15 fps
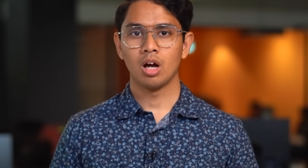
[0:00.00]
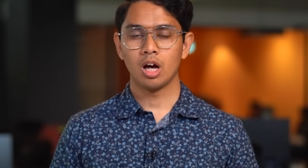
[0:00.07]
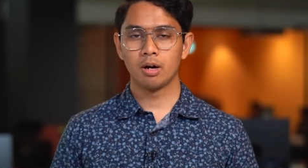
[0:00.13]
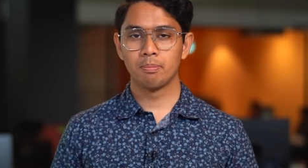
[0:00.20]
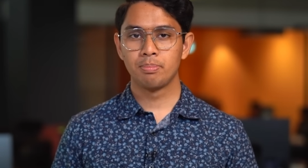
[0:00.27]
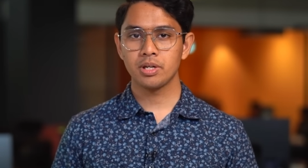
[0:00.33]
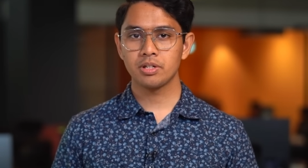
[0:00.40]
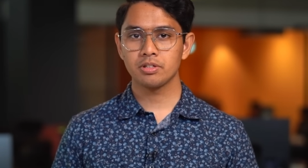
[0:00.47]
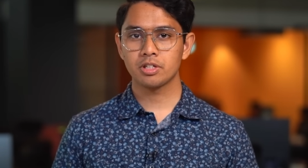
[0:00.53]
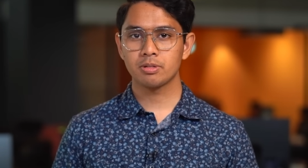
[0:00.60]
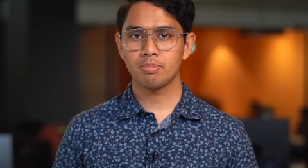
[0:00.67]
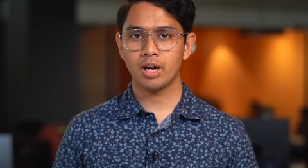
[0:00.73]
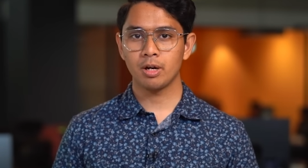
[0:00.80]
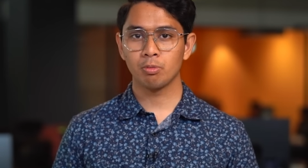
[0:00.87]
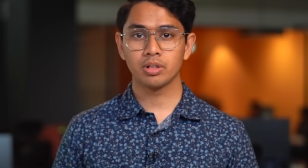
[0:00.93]
A
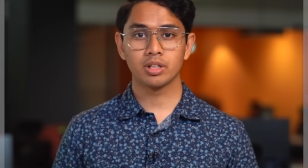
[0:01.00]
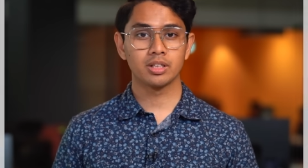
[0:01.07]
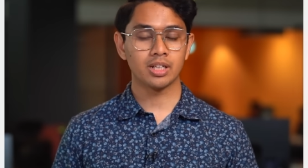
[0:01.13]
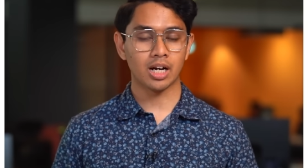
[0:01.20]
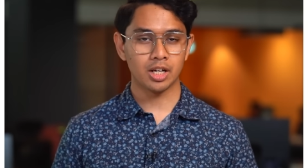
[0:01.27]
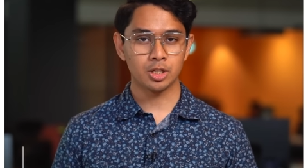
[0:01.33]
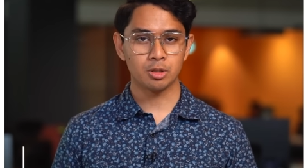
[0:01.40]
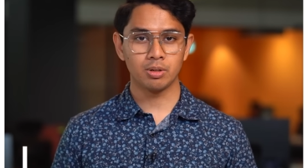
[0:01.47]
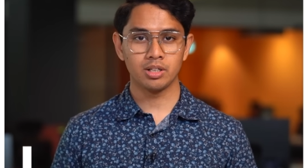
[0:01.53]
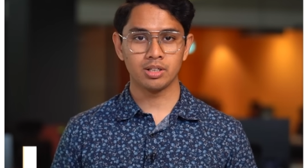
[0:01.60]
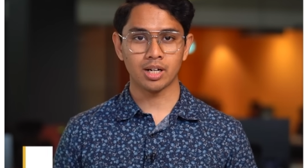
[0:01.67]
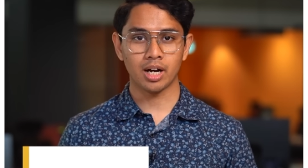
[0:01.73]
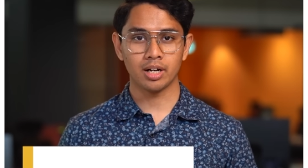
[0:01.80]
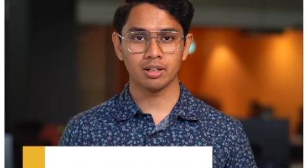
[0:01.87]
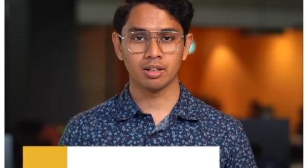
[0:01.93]
businessman with a Sri
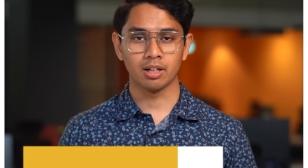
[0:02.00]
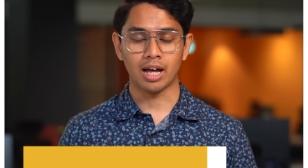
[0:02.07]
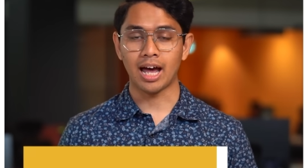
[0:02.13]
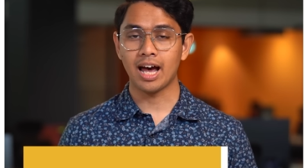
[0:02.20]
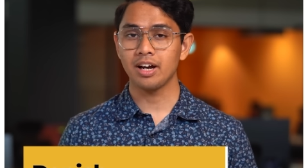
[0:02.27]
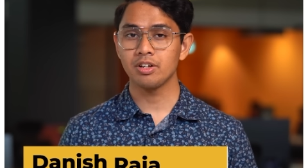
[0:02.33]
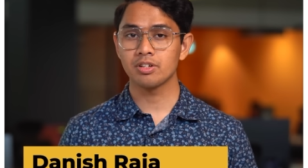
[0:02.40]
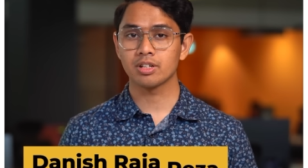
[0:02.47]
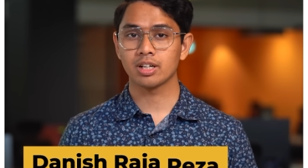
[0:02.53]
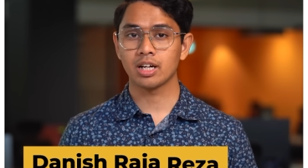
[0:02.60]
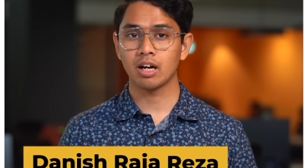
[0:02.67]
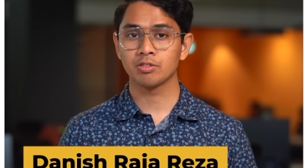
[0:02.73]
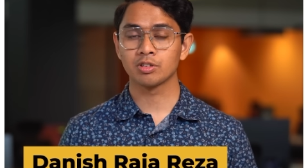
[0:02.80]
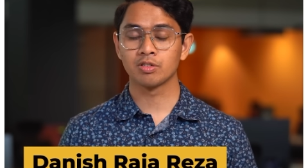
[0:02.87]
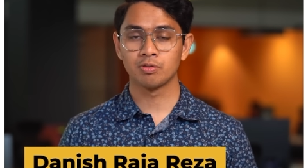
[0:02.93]
title had his
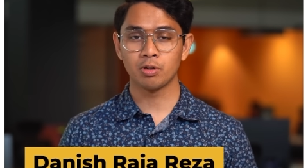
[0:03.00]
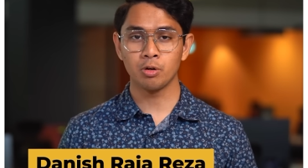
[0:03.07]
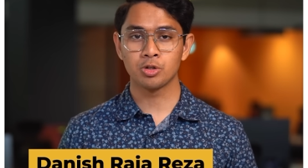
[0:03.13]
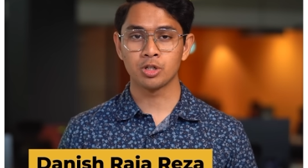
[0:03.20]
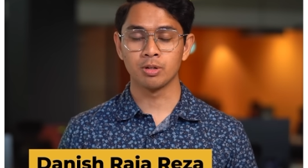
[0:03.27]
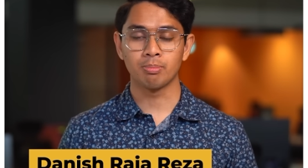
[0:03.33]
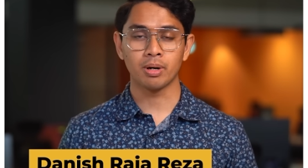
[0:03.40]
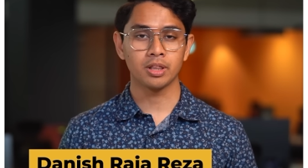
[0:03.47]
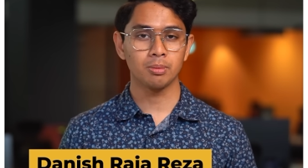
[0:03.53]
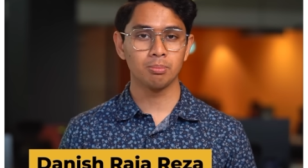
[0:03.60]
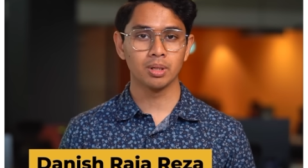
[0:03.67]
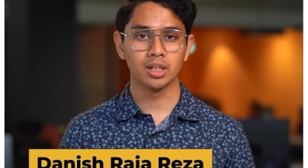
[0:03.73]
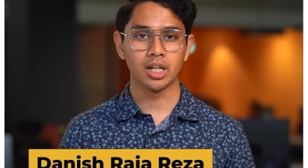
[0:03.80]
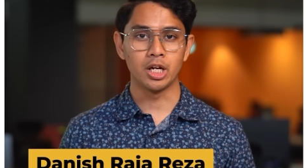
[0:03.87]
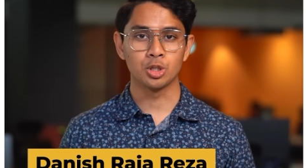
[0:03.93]
accounts frozen by the
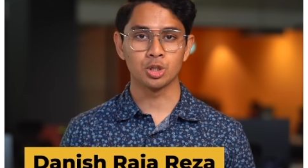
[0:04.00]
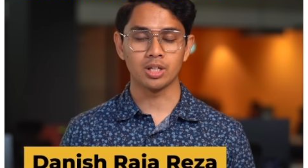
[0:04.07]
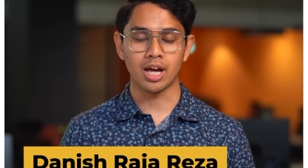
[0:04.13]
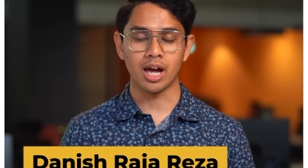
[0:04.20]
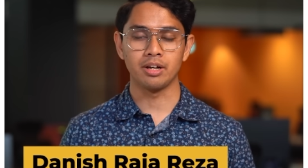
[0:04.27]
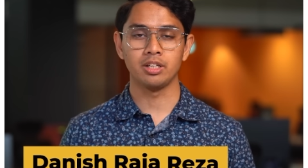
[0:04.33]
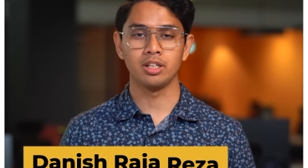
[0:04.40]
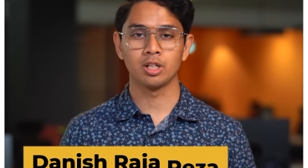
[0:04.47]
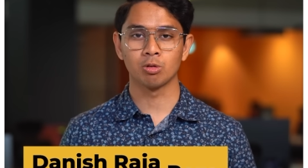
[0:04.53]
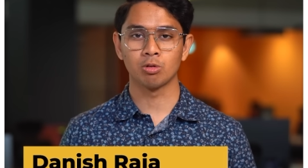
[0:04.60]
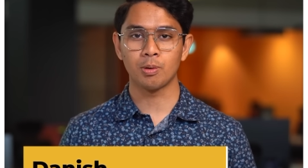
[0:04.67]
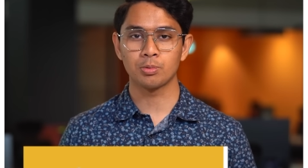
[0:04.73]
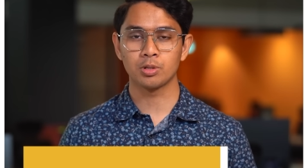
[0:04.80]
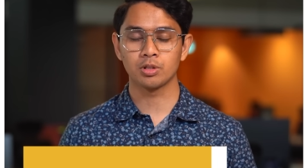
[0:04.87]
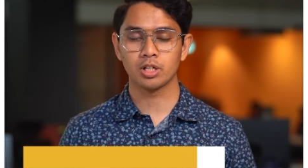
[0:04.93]
Malaysian
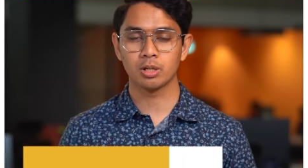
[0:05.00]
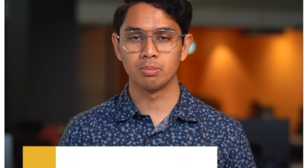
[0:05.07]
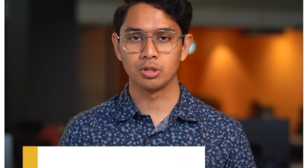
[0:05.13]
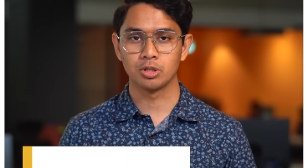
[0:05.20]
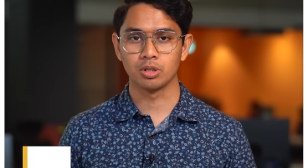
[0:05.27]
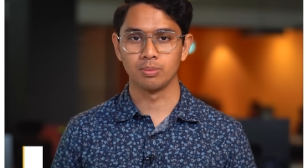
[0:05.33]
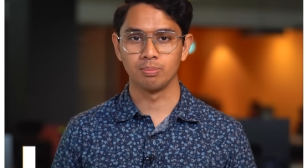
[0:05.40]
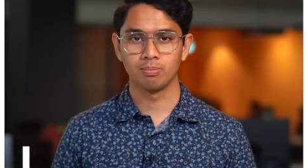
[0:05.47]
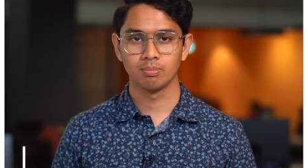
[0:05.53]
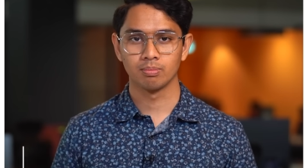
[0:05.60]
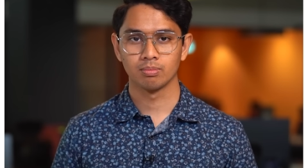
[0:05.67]
Anti-Corruption Commission.